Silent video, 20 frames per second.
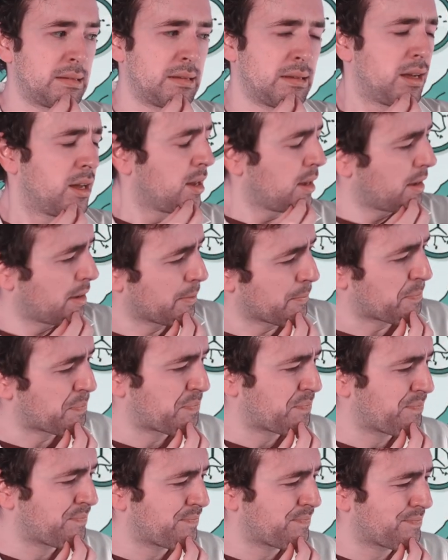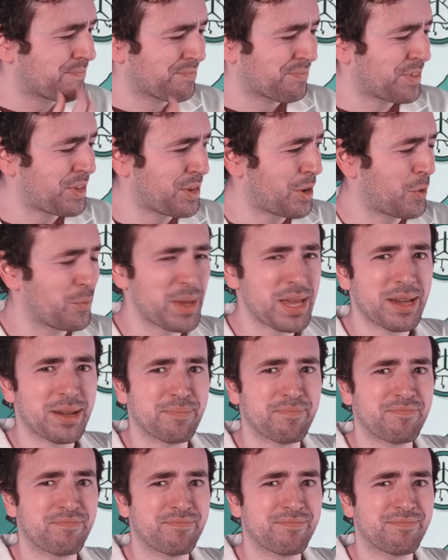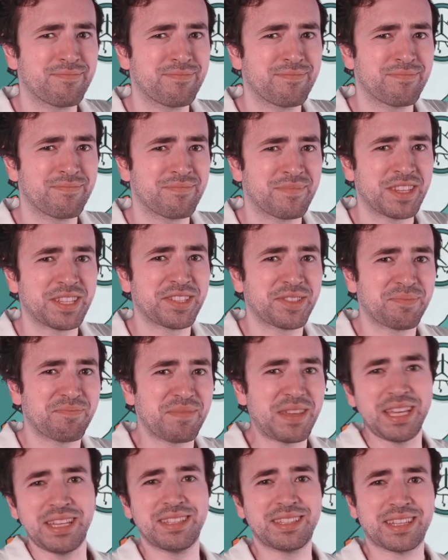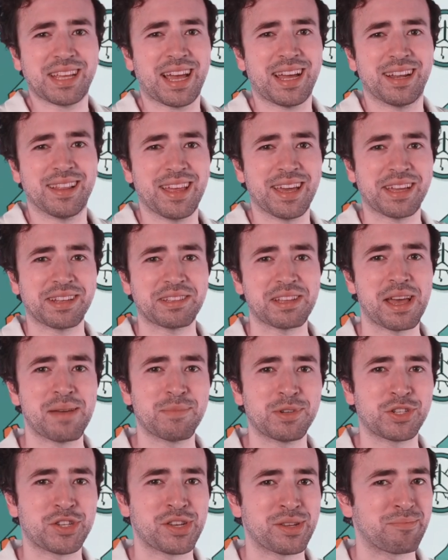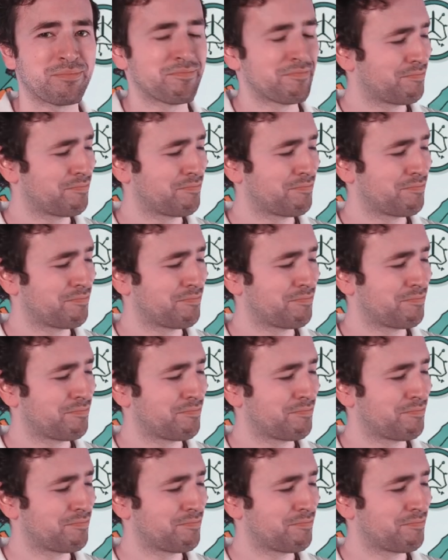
Huh. You know, Mia, this is kind of like a time machine.